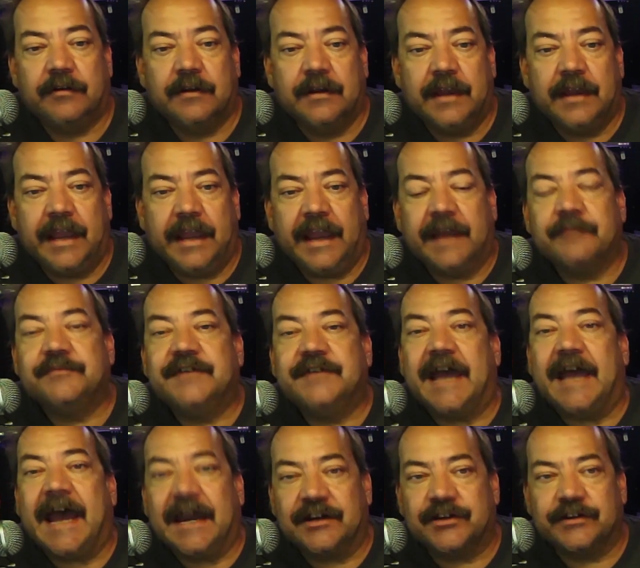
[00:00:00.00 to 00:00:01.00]
ham
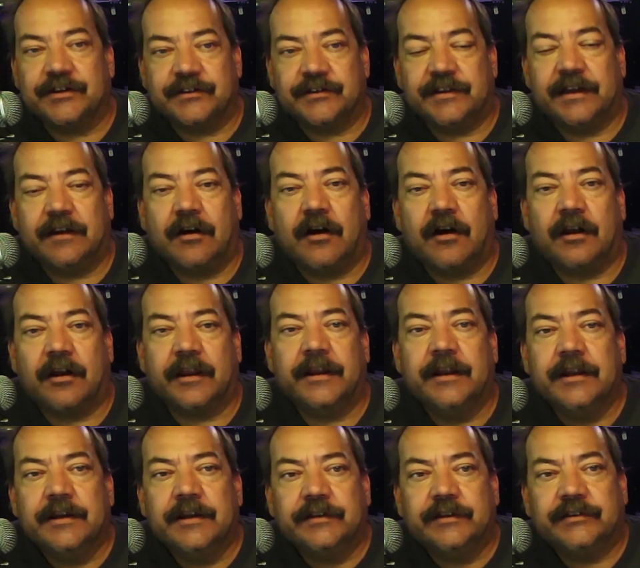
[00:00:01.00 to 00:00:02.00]
dash, as they call it,
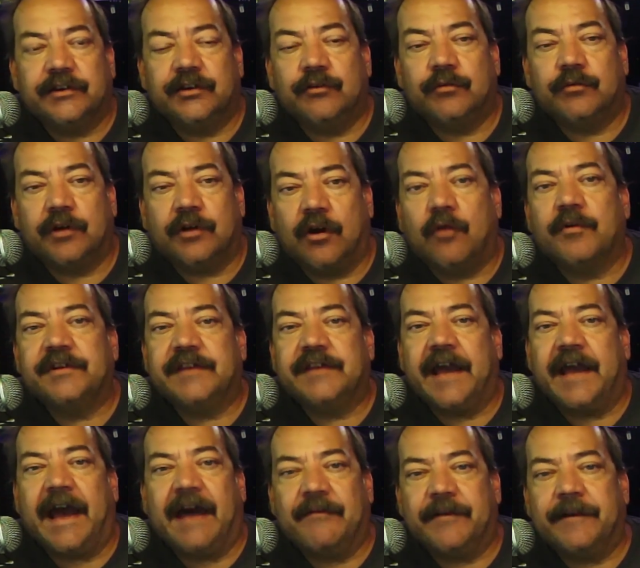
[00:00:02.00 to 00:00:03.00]
so you would always
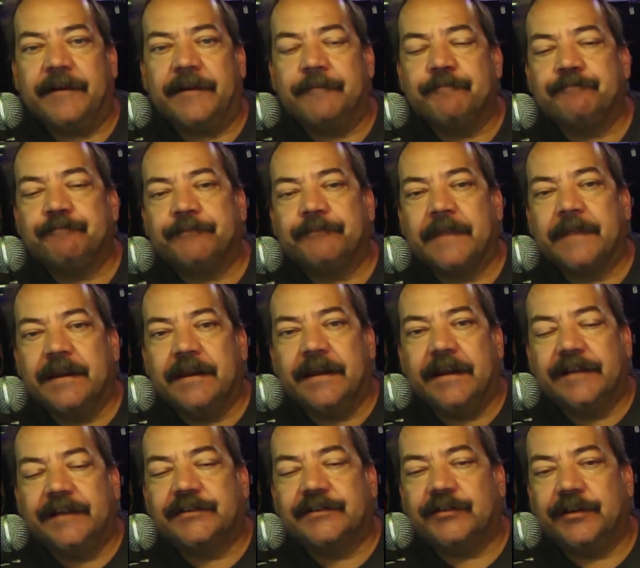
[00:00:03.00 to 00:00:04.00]
have it.
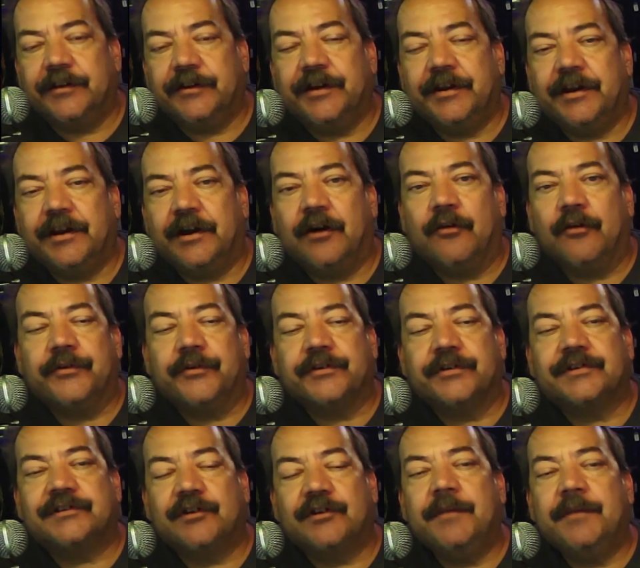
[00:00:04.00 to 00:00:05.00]
And so there you go. There's
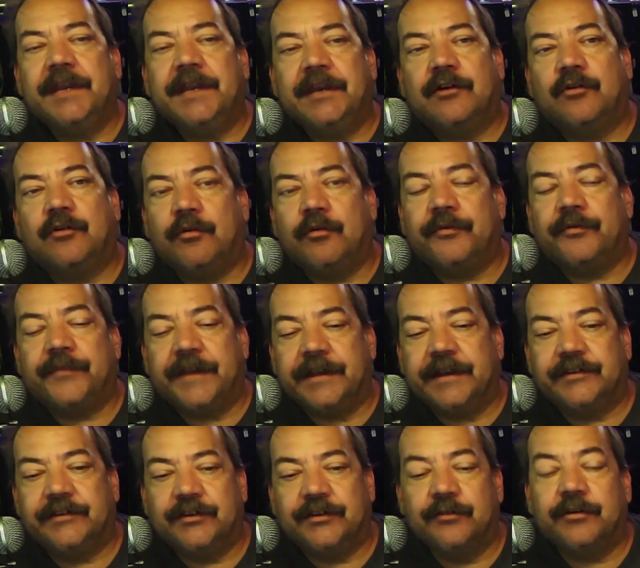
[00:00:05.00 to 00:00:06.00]
so many cool
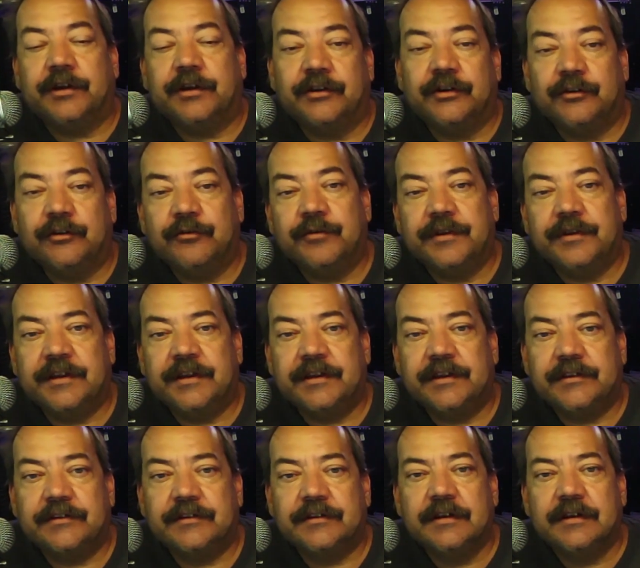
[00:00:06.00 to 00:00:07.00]
things you can do with
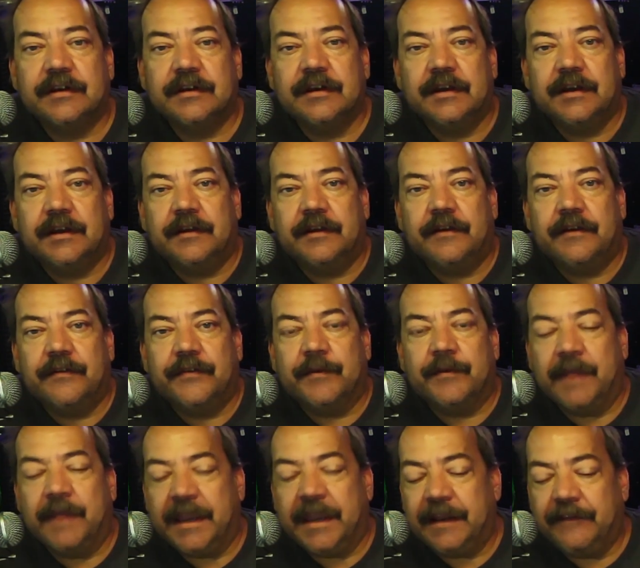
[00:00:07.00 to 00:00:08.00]
this. The
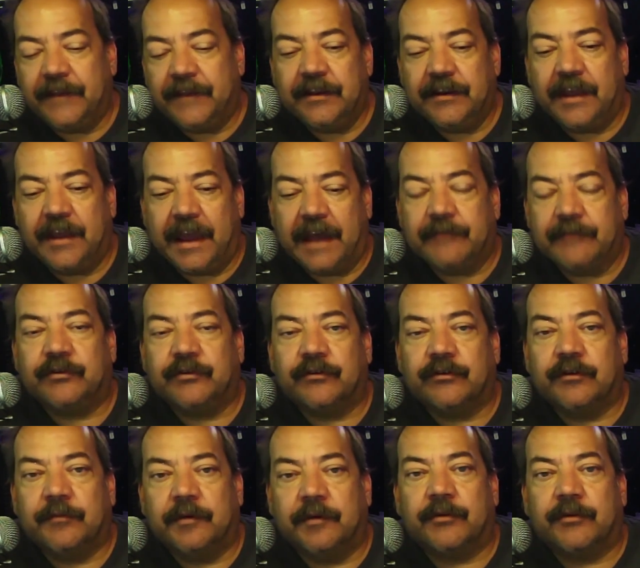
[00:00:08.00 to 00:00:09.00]
main thing you have to
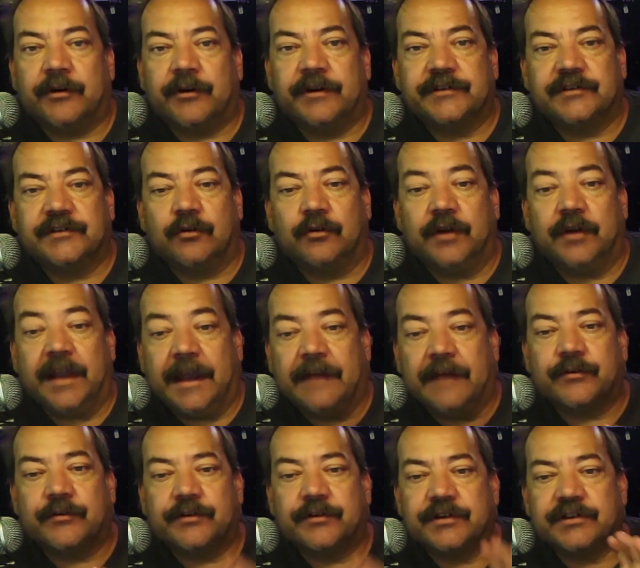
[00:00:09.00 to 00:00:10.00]
remember is don't
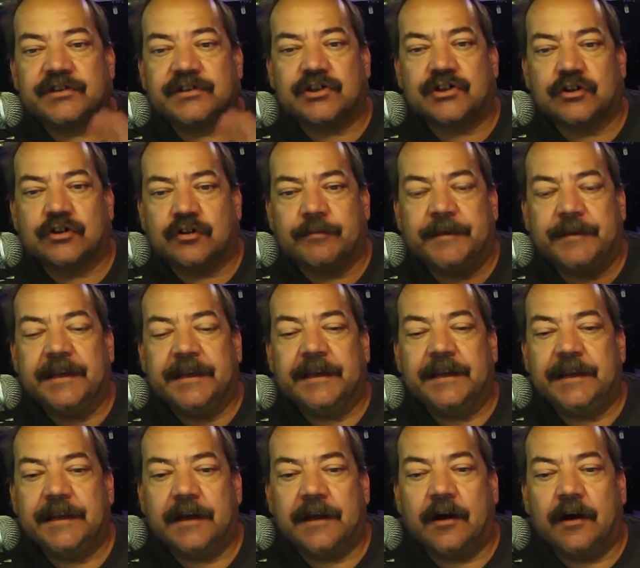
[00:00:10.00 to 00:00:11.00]
ever disturb
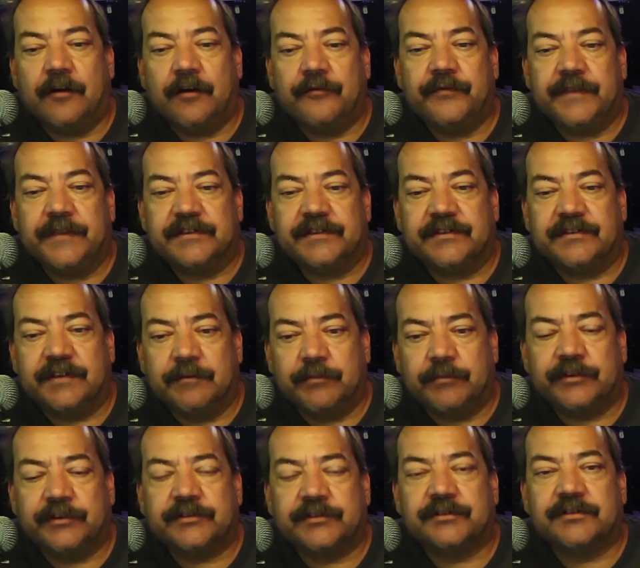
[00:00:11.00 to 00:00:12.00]
any of the
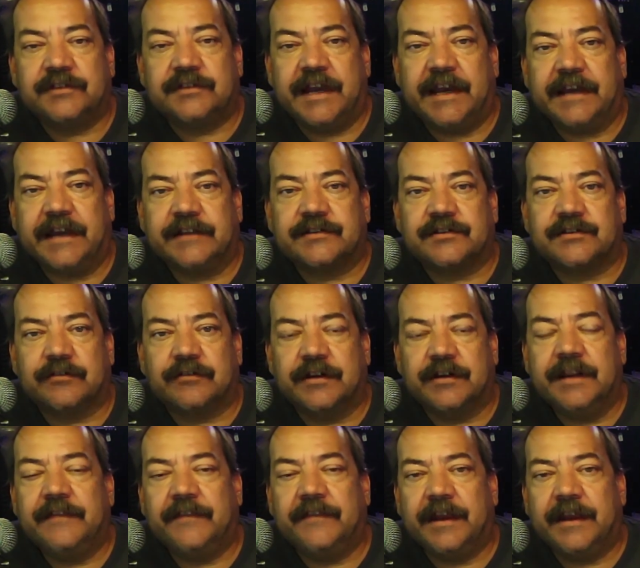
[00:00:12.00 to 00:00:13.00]
symbols or texts or
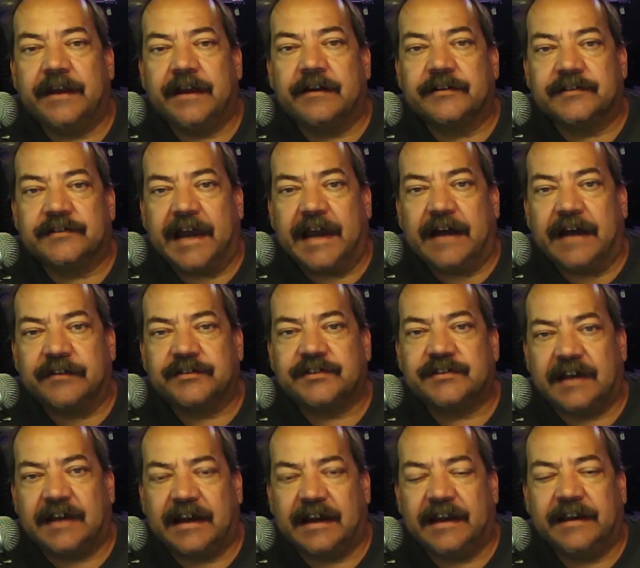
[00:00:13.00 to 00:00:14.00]
anything else
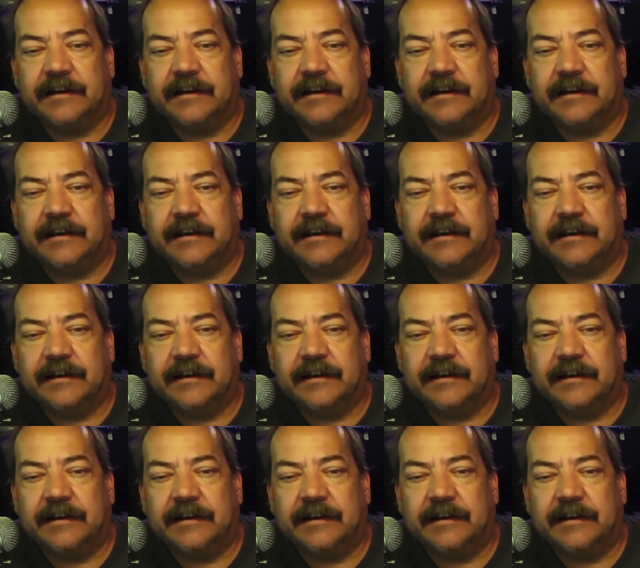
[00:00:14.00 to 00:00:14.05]
outside